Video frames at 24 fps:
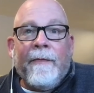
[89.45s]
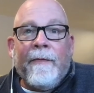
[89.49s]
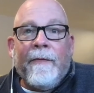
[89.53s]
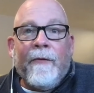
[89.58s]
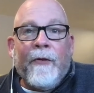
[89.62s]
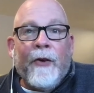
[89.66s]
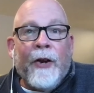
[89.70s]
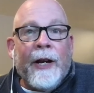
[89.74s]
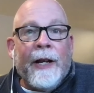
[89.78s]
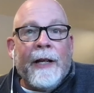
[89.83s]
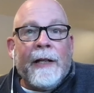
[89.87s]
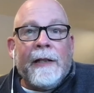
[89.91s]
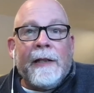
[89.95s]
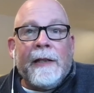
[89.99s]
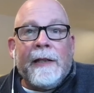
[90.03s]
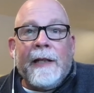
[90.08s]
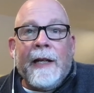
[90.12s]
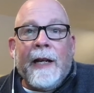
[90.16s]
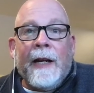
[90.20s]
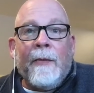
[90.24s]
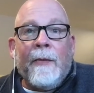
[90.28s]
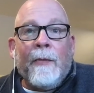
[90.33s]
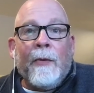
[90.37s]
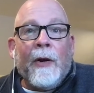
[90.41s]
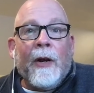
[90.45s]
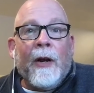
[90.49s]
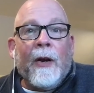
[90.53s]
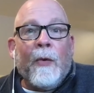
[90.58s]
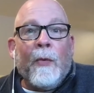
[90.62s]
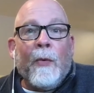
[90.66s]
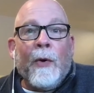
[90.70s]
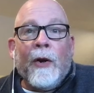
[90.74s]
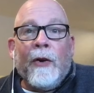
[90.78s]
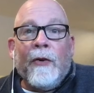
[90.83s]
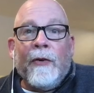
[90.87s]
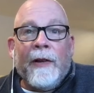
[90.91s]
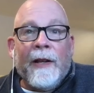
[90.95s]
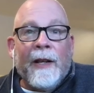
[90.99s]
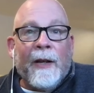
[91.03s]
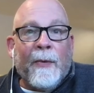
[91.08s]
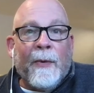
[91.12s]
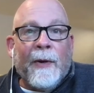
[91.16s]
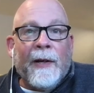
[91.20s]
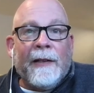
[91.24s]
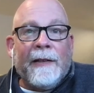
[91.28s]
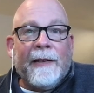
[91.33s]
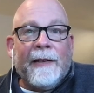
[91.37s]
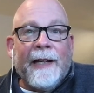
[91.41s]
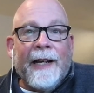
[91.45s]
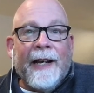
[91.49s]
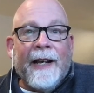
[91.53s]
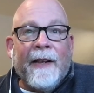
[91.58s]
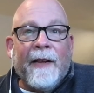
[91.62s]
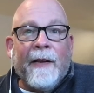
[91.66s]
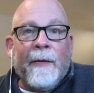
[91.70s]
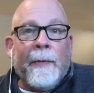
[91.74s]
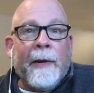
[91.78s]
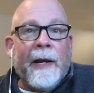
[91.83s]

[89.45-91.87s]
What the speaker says: friends and we're going to work really well together